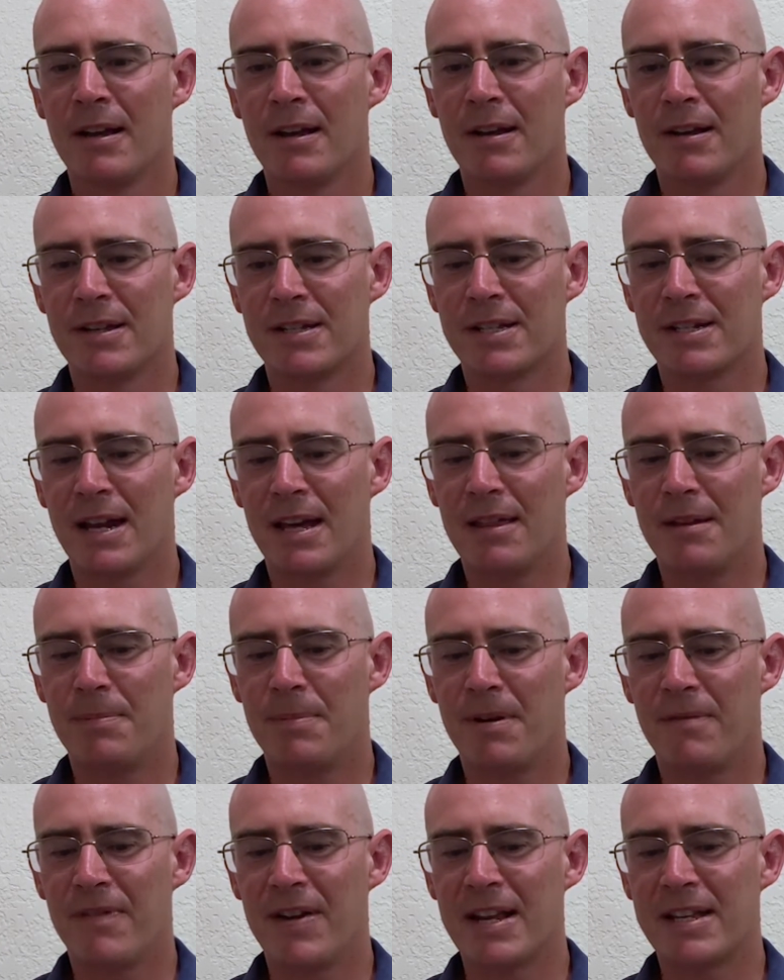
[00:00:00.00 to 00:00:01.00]
who's another
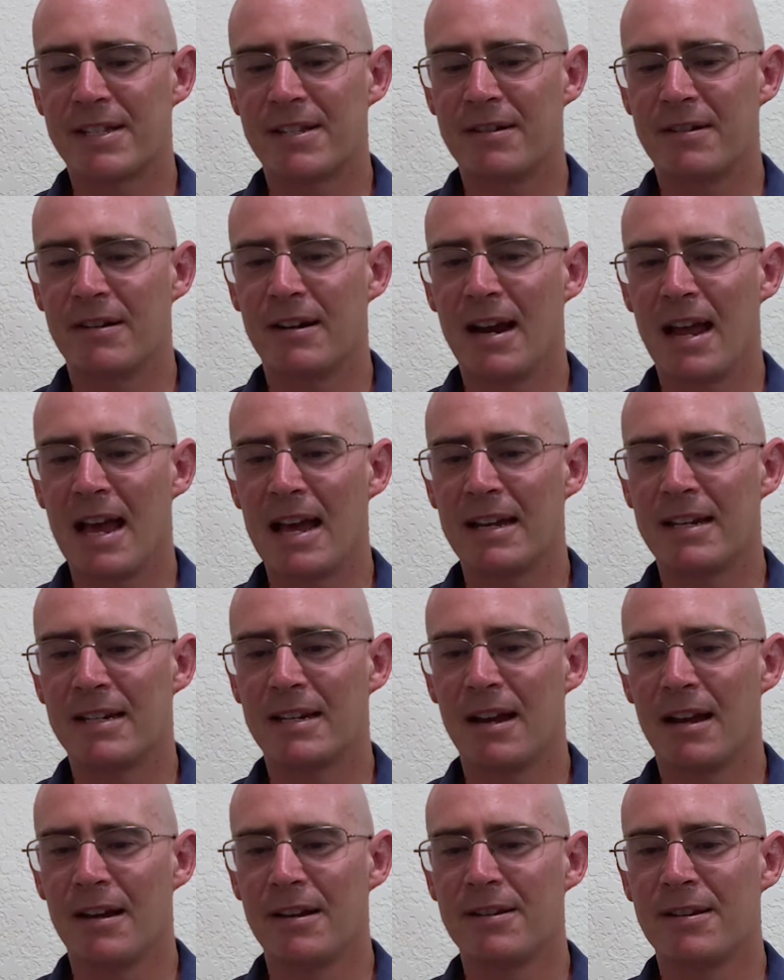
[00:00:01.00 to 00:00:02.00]
professor at
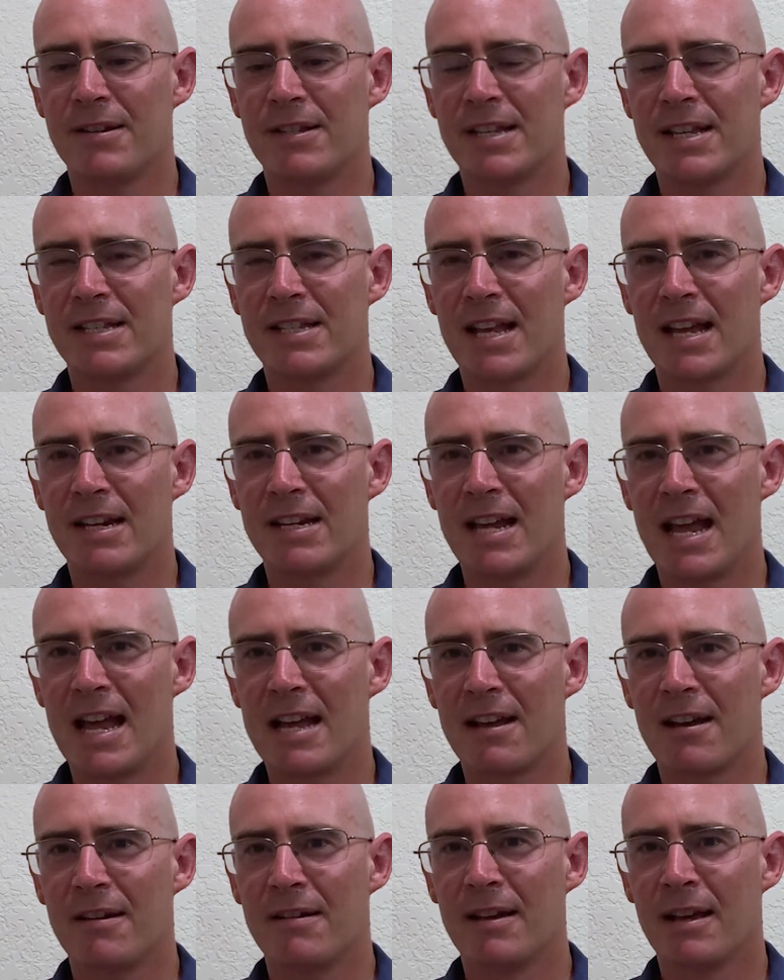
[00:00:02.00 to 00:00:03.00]
UC San
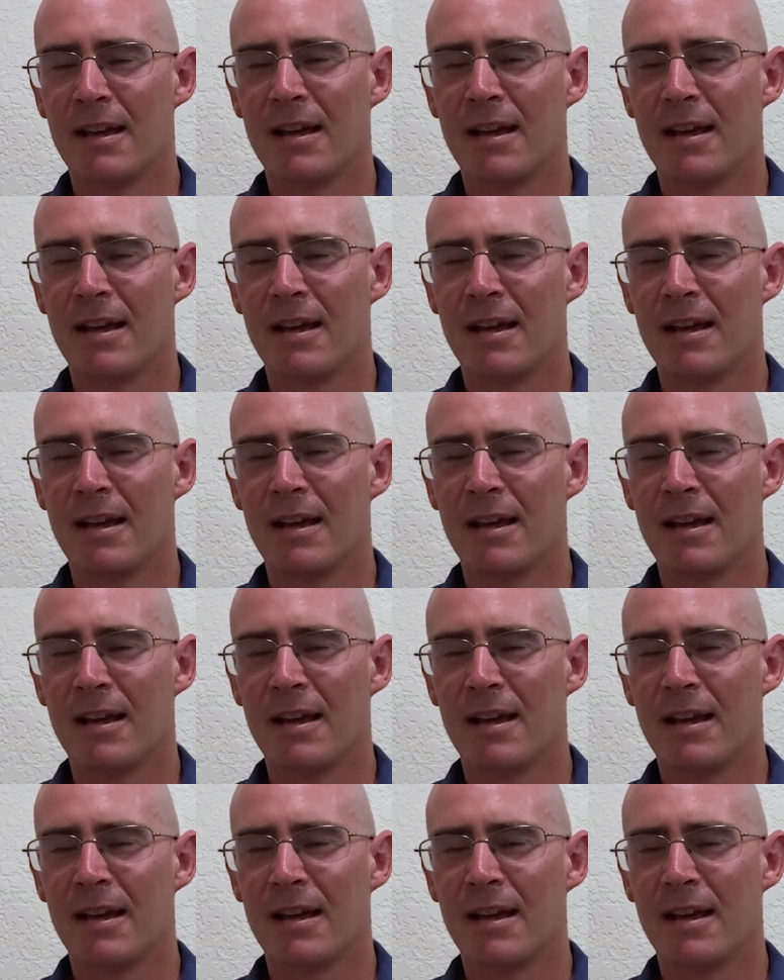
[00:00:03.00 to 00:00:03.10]
Diego